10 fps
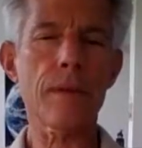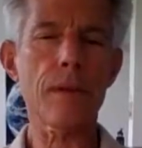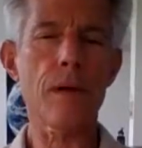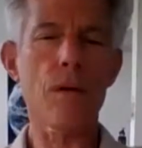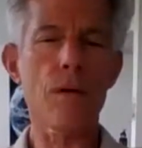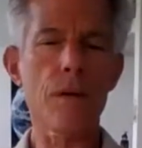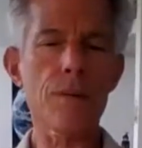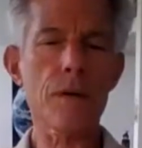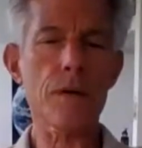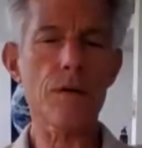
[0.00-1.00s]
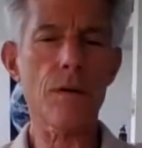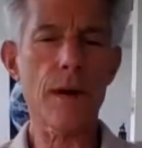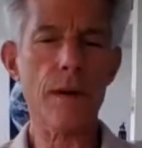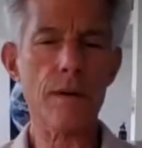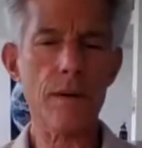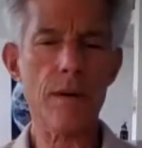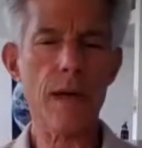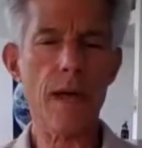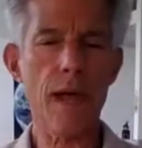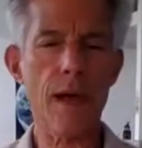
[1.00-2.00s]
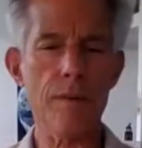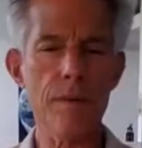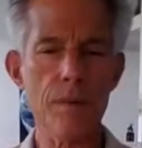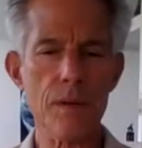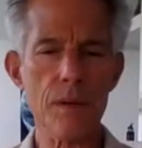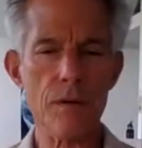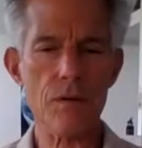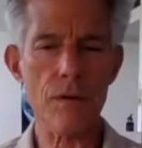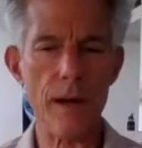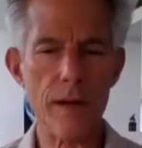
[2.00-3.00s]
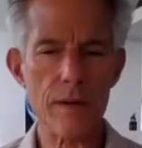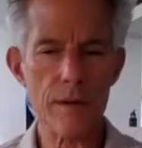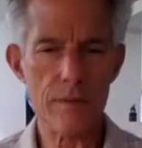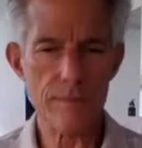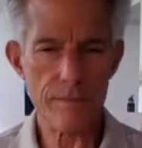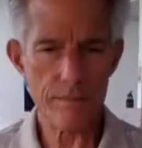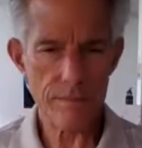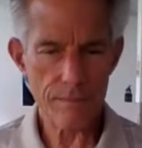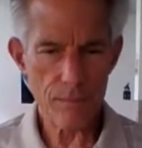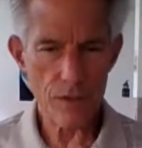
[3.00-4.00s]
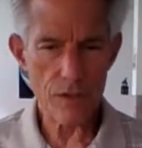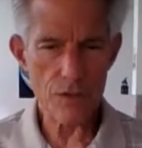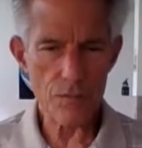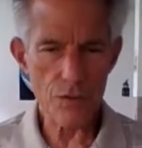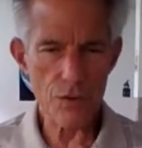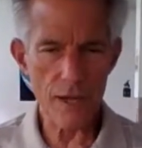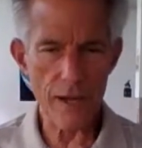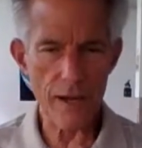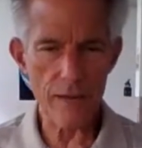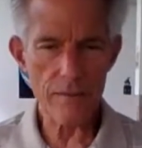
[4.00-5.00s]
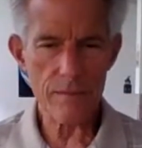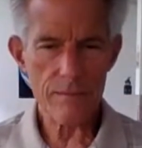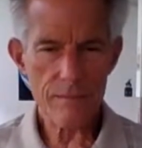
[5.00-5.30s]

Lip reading: lower ribs contract, abdomen contracts. We could smooth it out.